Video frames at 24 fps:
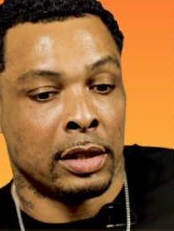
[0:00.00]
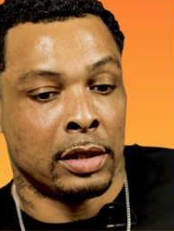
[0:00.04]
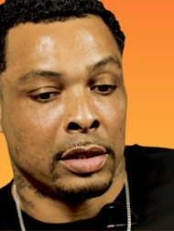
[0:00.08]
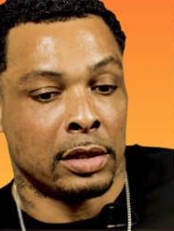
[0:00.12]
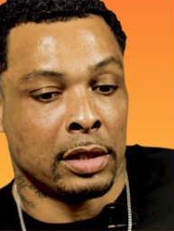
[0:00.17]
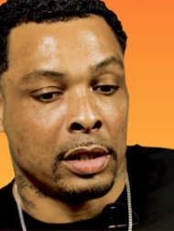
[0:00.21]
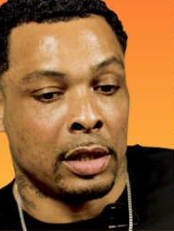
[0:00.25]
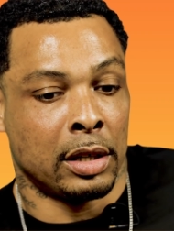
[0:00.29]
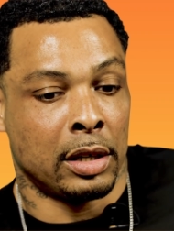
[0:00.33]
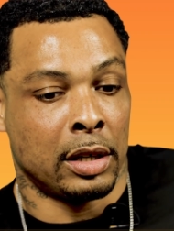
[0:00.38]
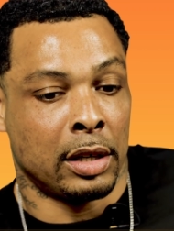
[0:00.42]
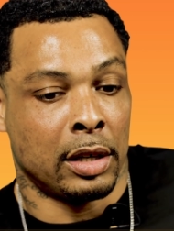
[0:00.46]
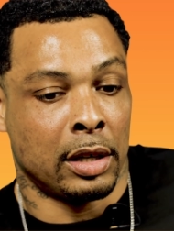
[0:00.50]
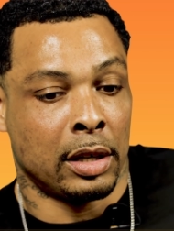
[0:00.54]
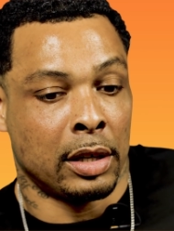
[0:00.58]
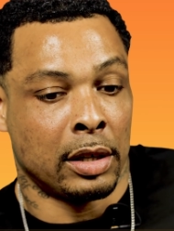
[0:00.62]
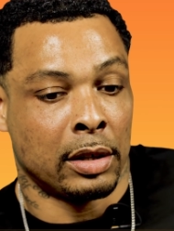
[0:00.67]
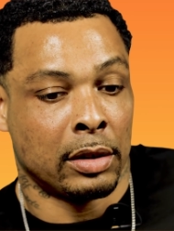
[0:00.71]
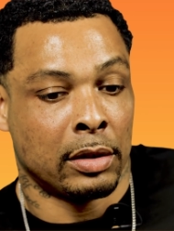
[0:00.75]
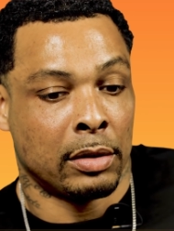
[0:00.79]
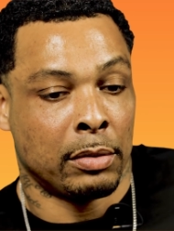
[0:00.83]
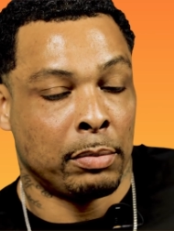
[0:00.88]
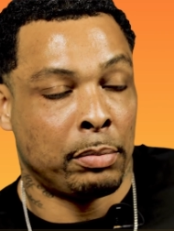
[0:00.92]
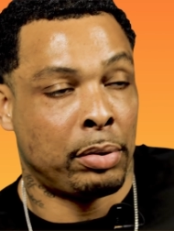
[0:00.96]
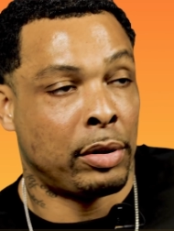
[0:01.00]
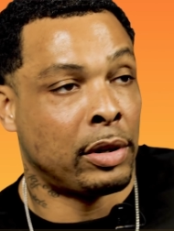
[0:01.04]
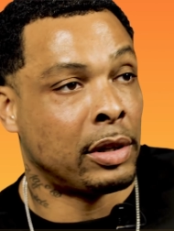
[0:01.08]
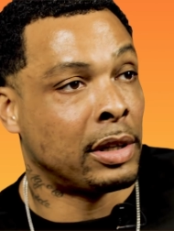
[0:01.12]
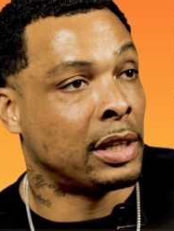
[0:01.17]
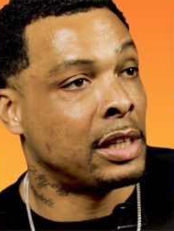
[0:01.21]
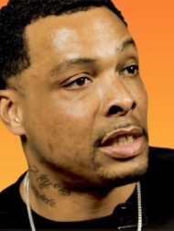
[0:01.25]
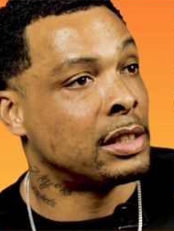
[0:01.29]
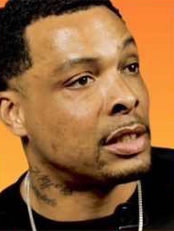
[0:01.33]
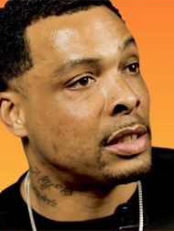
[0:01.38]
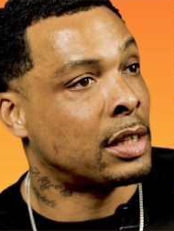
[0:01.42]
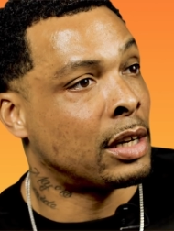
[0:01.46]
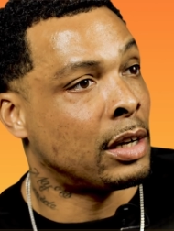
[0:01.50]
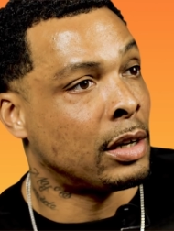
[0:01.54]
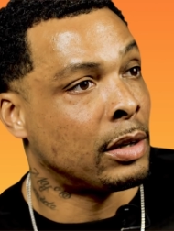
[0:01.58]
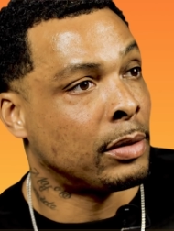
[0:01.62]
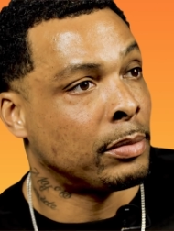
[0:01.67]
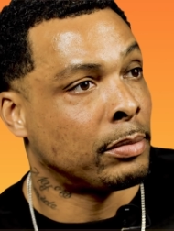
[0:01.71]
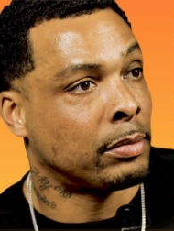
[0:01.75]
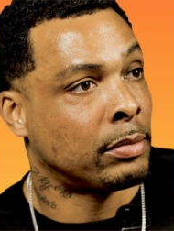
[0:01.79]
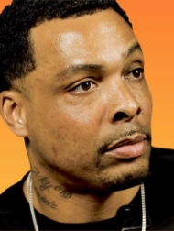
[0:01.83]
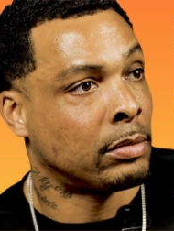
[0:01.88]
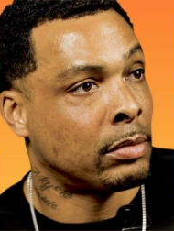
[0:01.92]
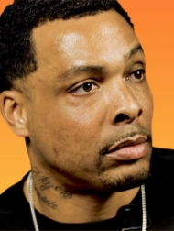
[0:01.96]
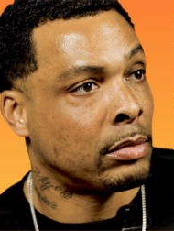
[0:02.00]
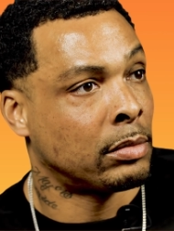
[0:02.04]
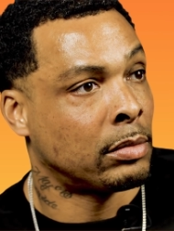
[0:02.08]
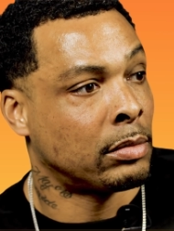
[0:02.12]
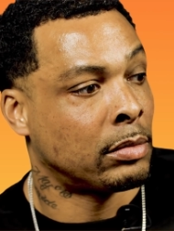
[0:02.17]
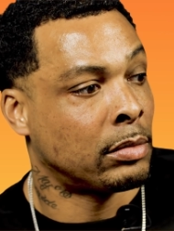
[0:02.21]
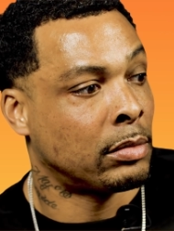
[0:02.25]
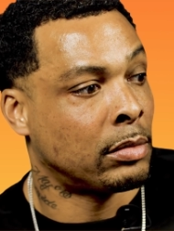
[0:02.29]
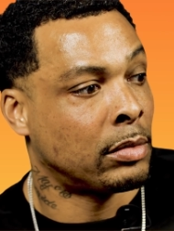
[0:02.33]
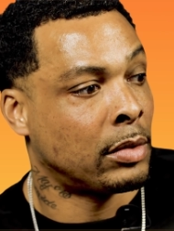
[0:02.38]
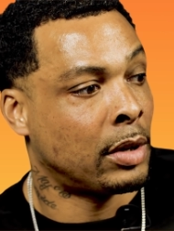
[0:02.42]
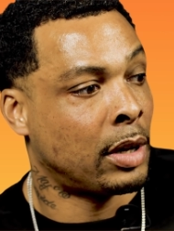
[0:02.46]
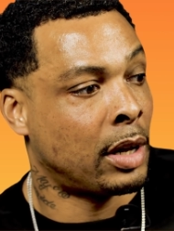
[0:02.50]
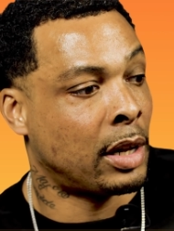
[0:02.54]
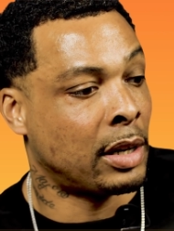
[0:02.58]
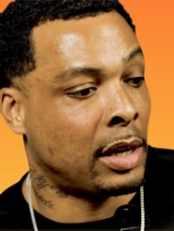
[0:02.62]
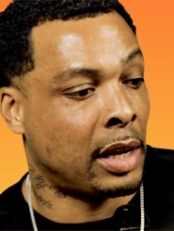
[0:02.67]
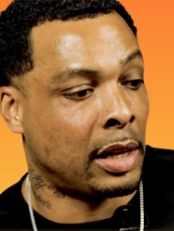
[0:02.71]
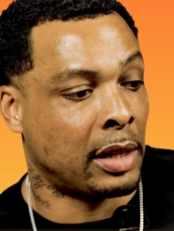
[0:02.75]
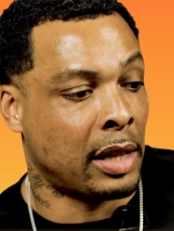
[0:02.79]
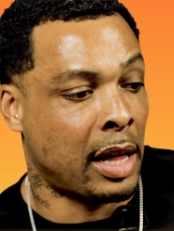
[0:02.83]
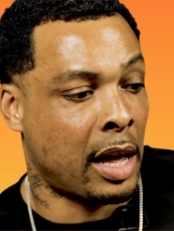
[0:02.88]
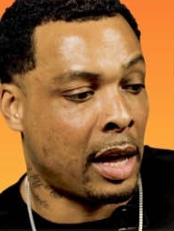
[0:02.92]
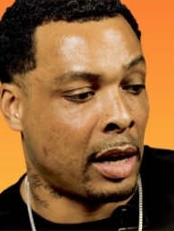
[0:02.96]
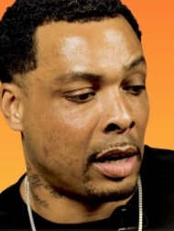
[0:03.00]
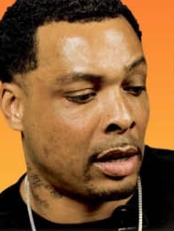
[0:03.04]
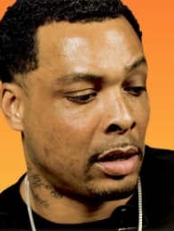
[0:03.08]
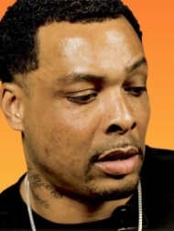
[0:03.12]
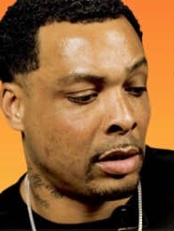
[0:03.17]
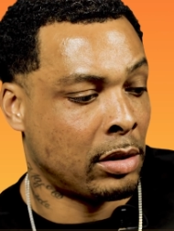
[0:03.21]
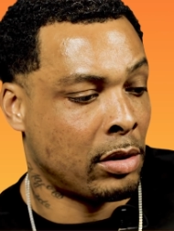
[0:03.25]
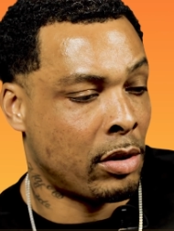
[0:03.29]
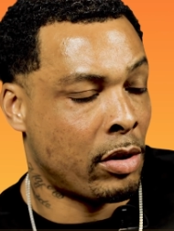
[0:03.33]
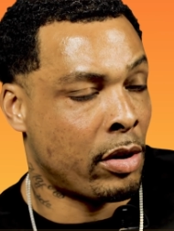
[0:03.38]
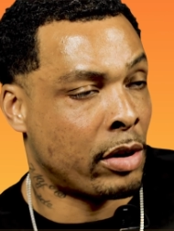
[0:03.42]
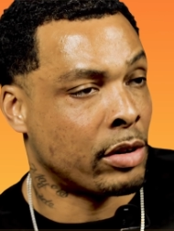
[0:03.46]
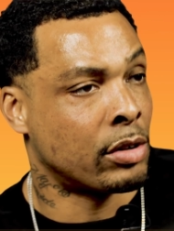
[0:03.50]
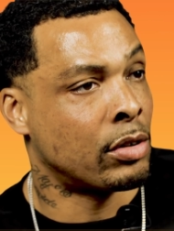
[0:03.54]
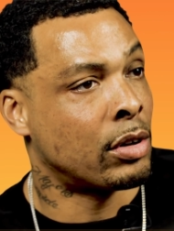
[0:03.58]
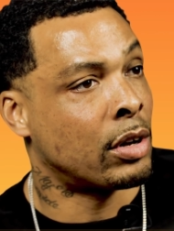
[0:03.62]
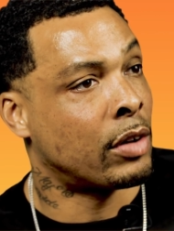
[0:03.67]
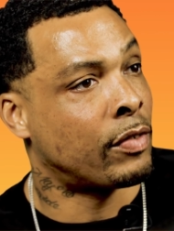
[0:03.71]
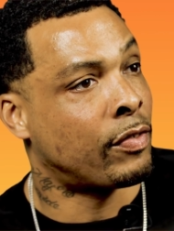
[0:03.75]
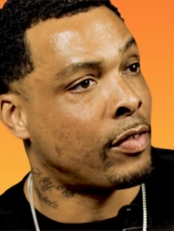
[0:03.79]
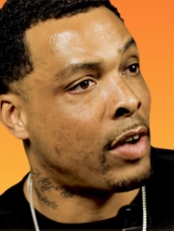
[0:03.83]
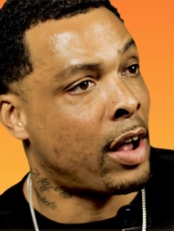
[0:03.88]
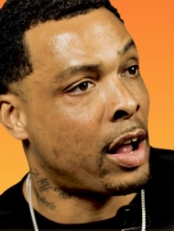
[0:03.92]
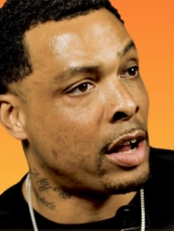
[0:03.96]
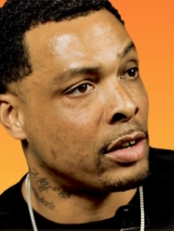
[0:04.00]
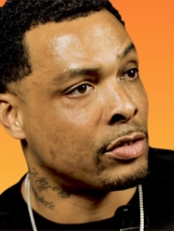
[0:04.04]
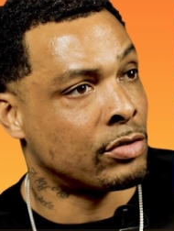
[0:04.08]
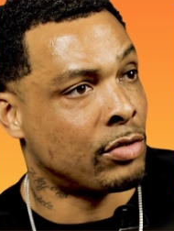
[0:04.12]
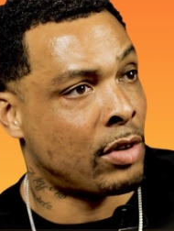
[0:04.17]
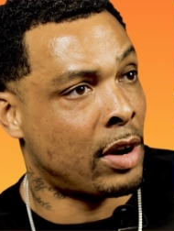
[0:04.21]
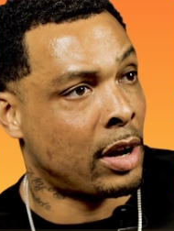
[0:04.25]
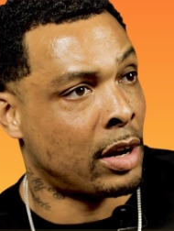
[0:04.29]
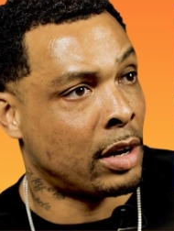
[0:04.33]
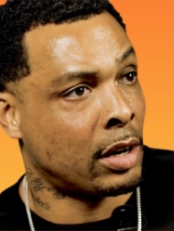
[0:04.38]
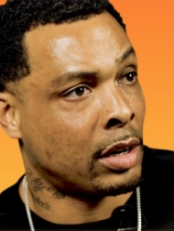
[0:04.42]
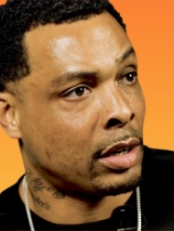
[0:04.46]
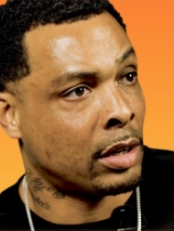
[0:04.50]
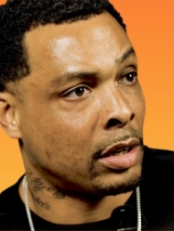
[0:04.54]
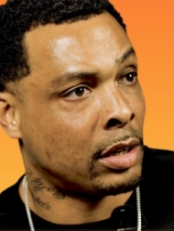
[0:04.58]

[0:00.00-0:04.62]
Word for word: the uh, police come, and they like, "Are you here for Andre?"